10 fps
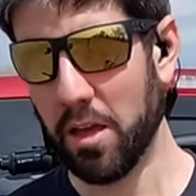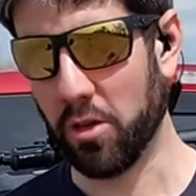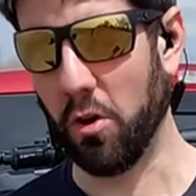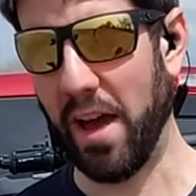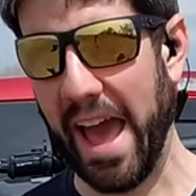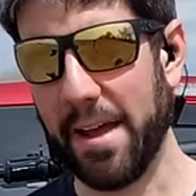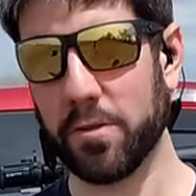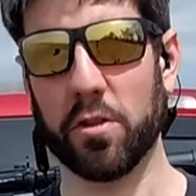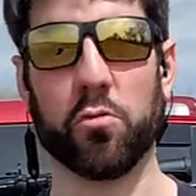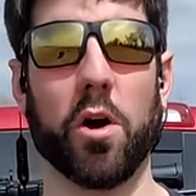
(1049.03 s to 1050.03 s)
So
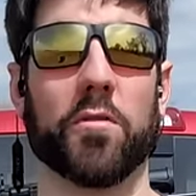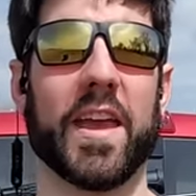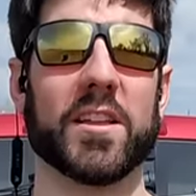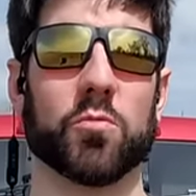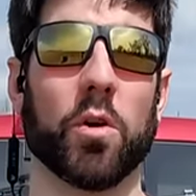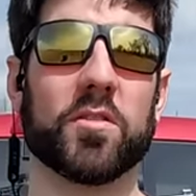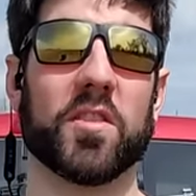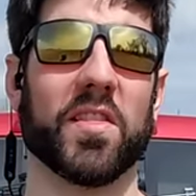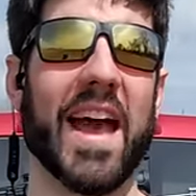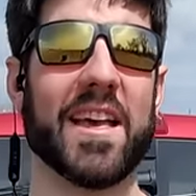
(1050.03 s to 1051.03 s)
after the 12 gauge, what's
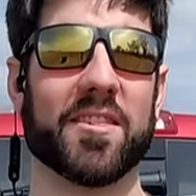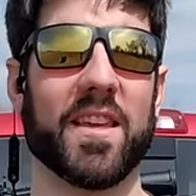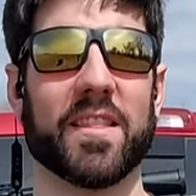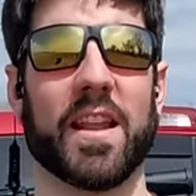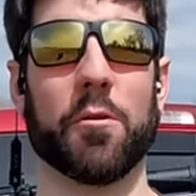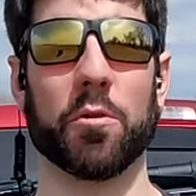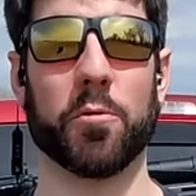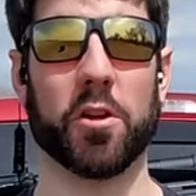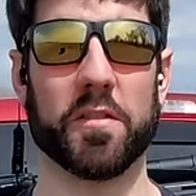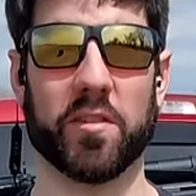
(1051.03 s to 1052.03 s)
the last thing that I would
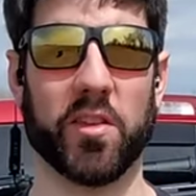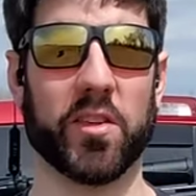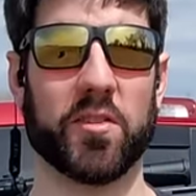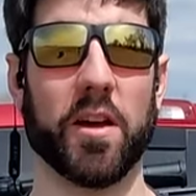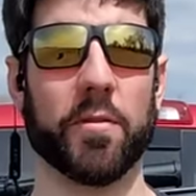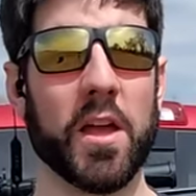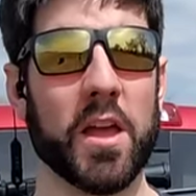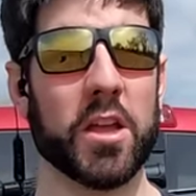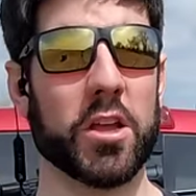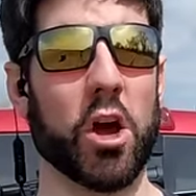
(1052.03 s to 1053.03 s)
put on this list of,
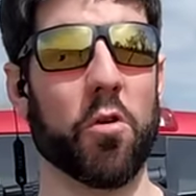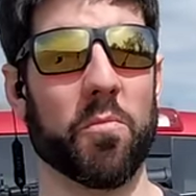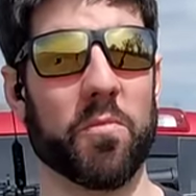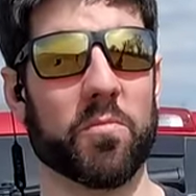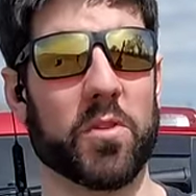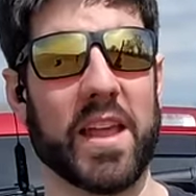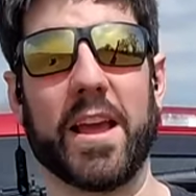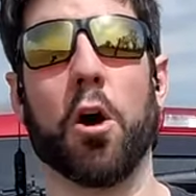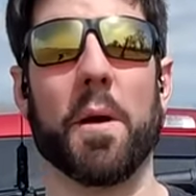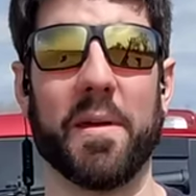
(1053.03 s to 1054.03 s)
you know,
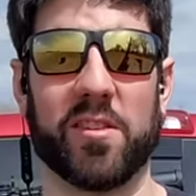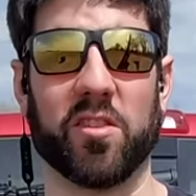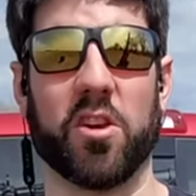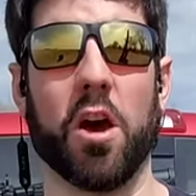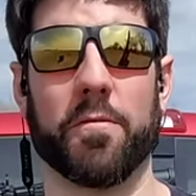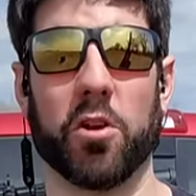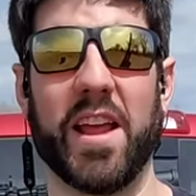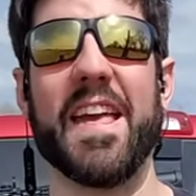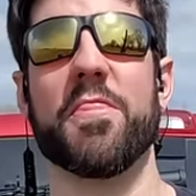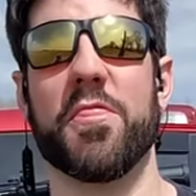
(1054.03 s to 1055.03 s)
getting all my bases
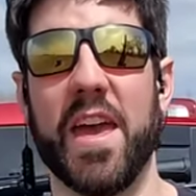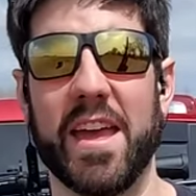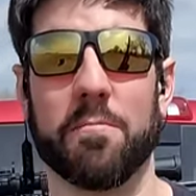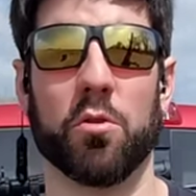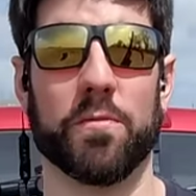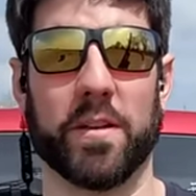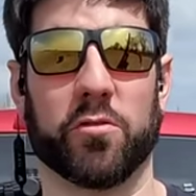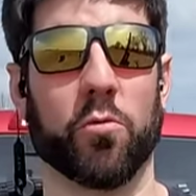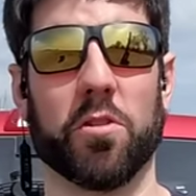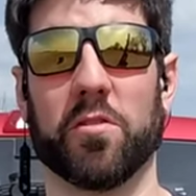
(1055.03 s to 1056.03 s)
covered and then moving
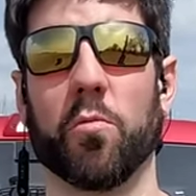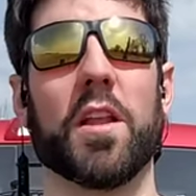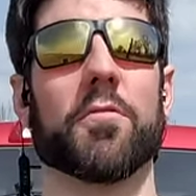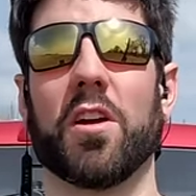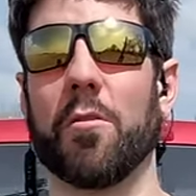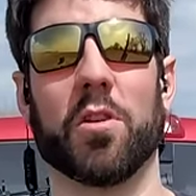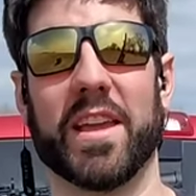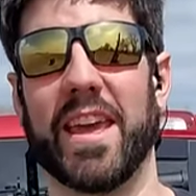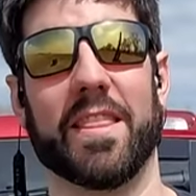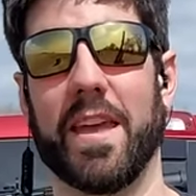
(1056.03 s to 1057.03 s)
towards whatever I want to
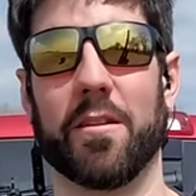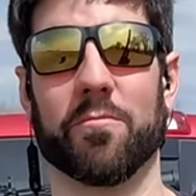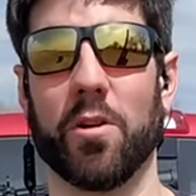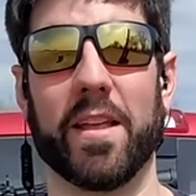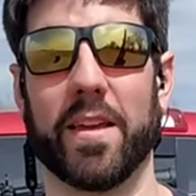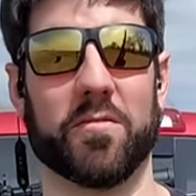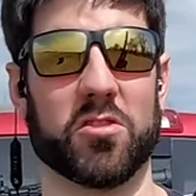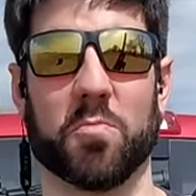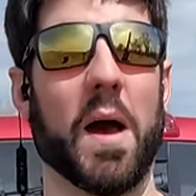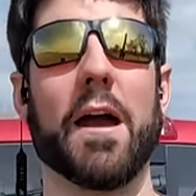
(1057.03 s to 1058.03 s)
get then, right? Like
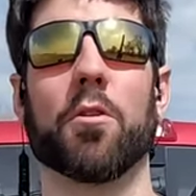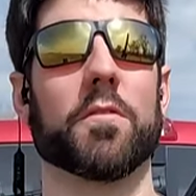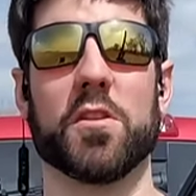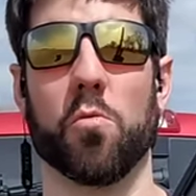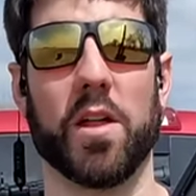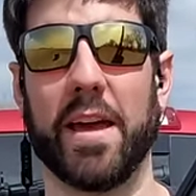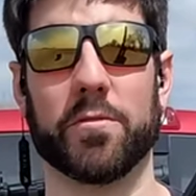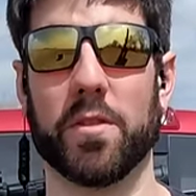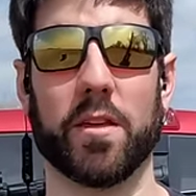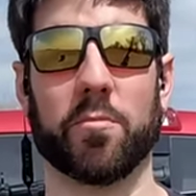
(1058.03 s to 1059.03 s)
just buy whatever you want
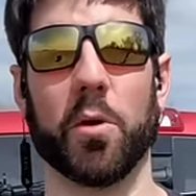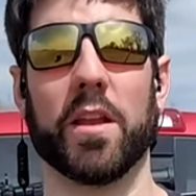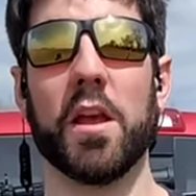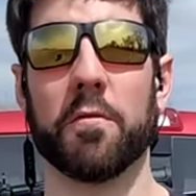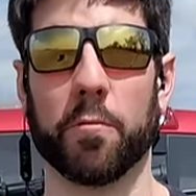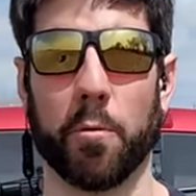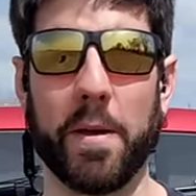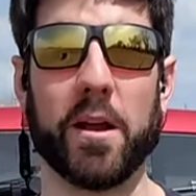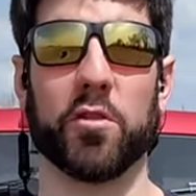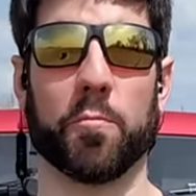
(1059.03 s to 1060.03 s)
after this. But for
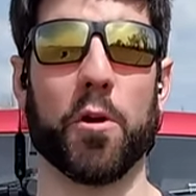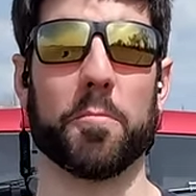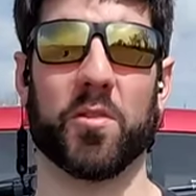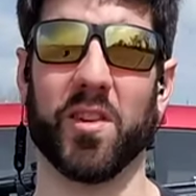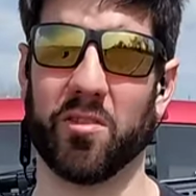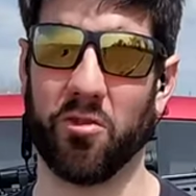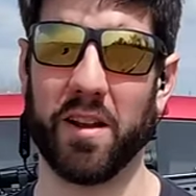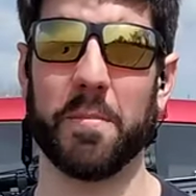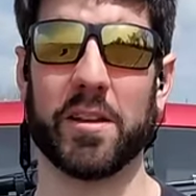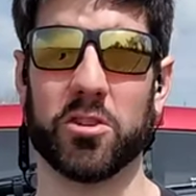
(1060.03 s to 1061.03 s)
preparedness purposes, trying
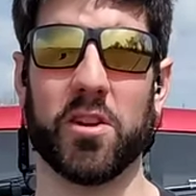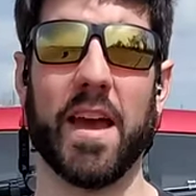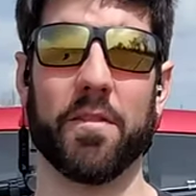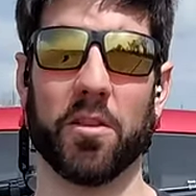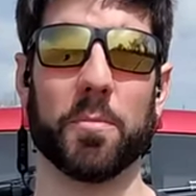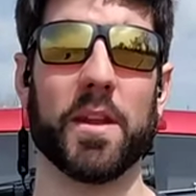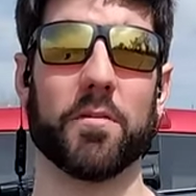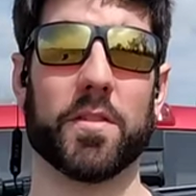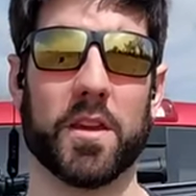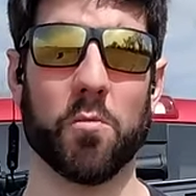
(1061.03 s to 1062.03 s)
to make sure you have a little bit of
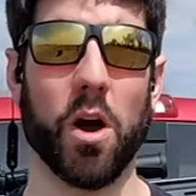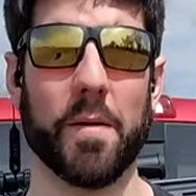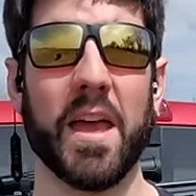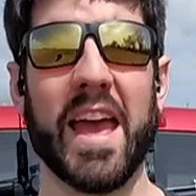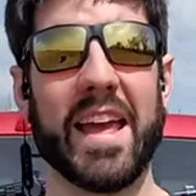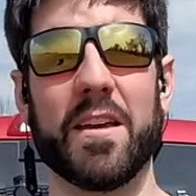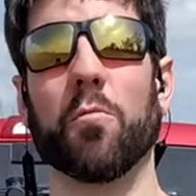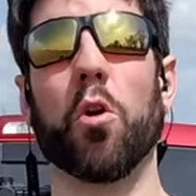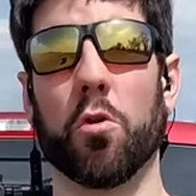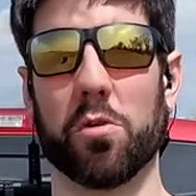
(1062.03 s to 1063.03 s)
everything you want and then
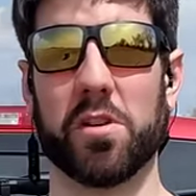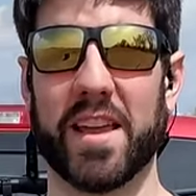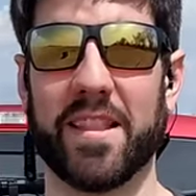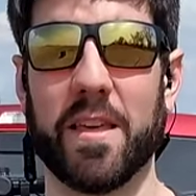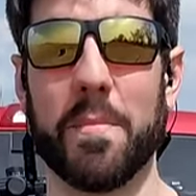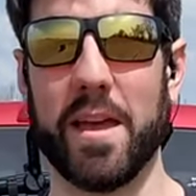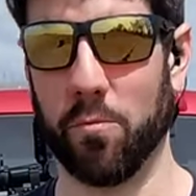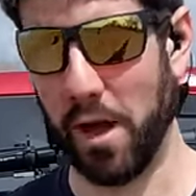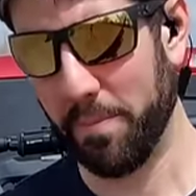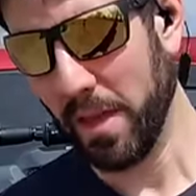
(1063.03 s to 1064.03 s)
what order to get them in.
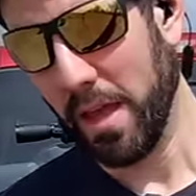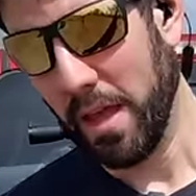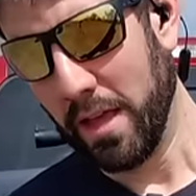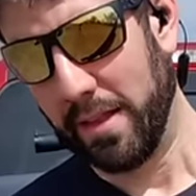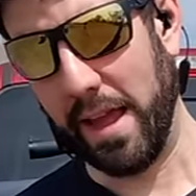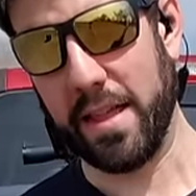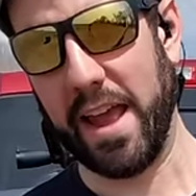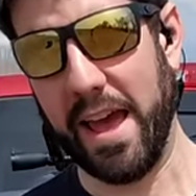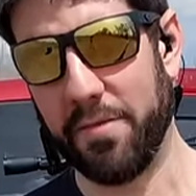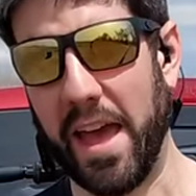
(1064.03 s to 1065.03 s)
Well, now that I
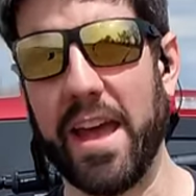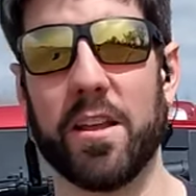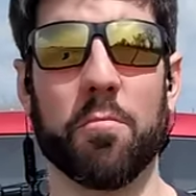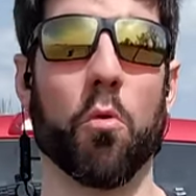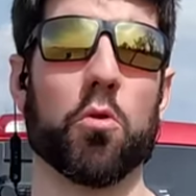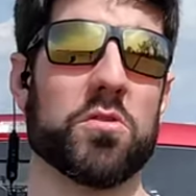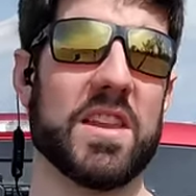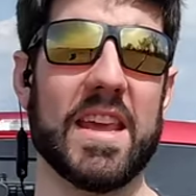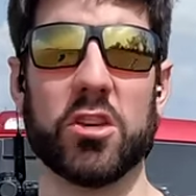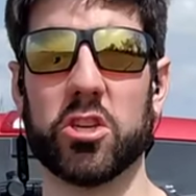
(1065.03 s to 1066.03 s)
have that more
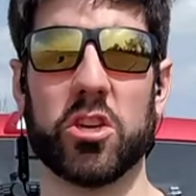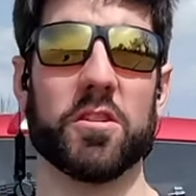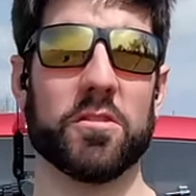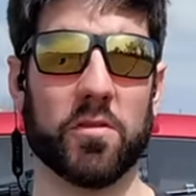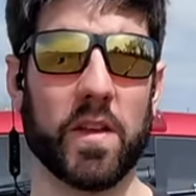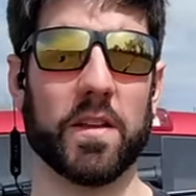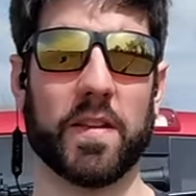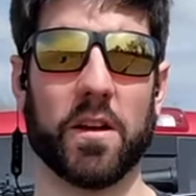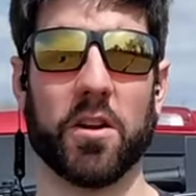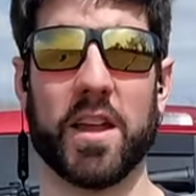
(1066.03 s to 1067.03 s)
niche
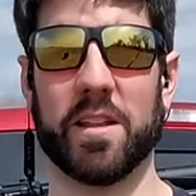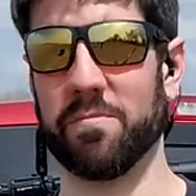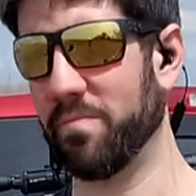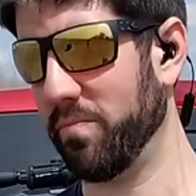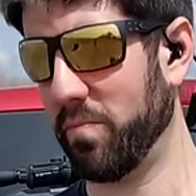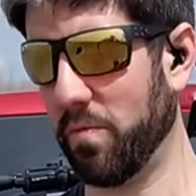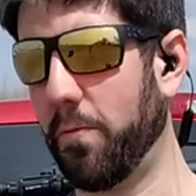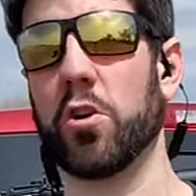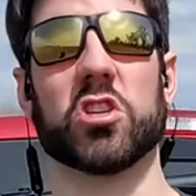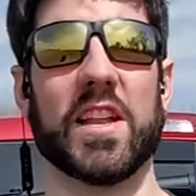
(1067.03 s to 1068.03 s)
utilitarian
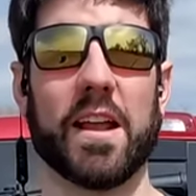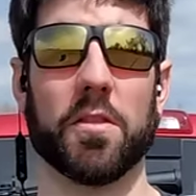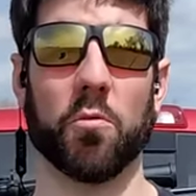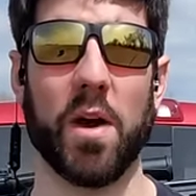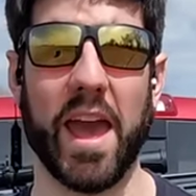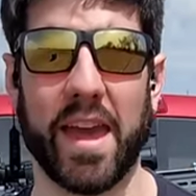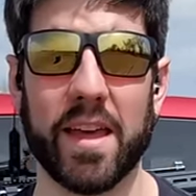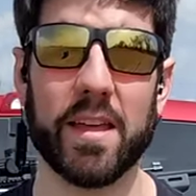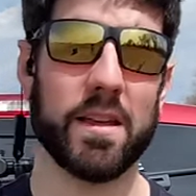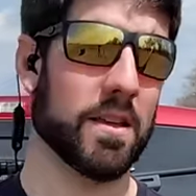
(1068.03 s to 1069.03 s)
function out of the way,
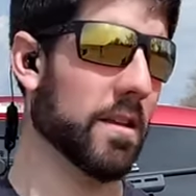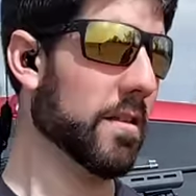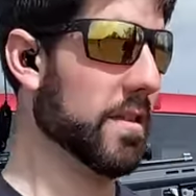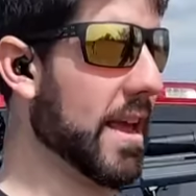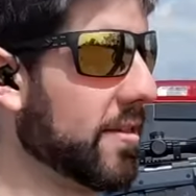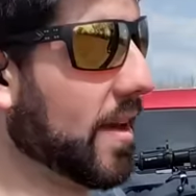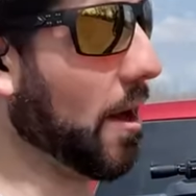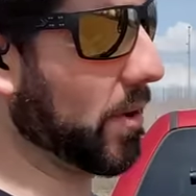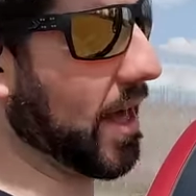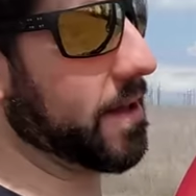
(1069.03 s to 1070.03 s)
the next thing
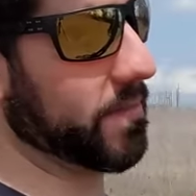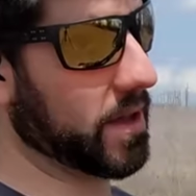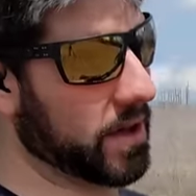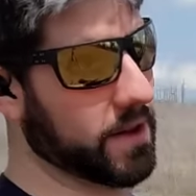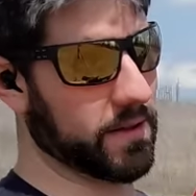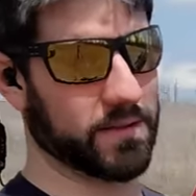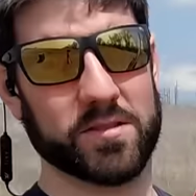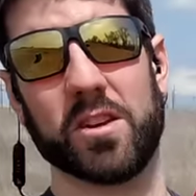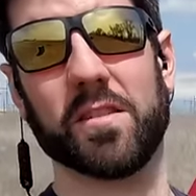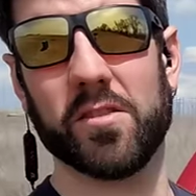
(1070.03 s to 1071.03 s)
I would get, and
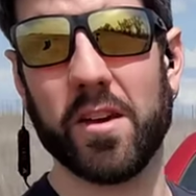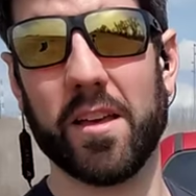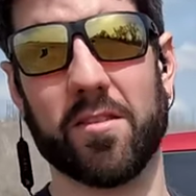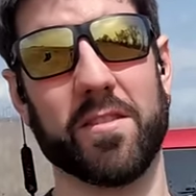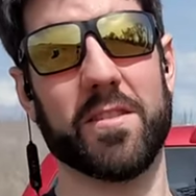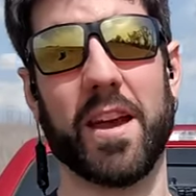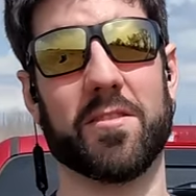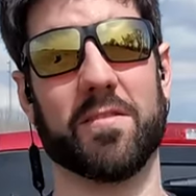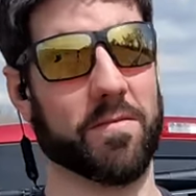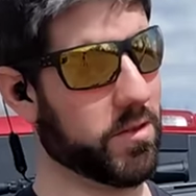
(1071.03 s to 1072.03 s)
gee, do you guys, you
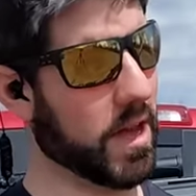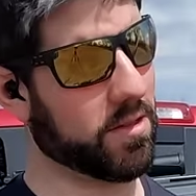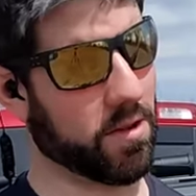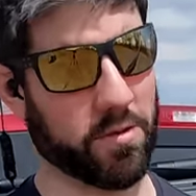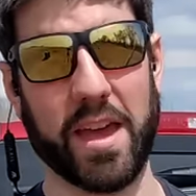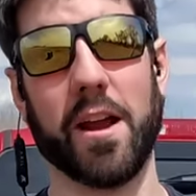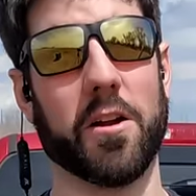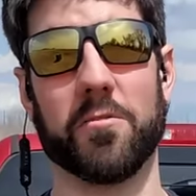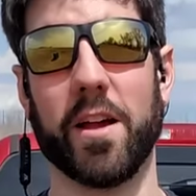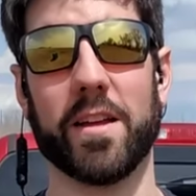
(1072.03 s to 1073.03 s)
guys, you guys don't
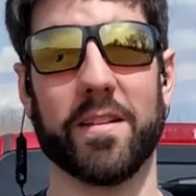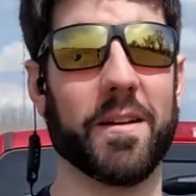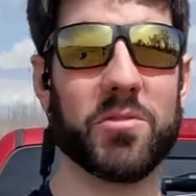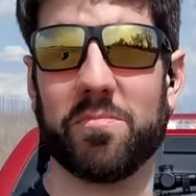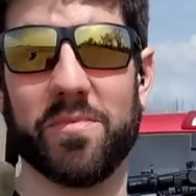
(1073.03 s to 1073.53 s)
care, right? I'm just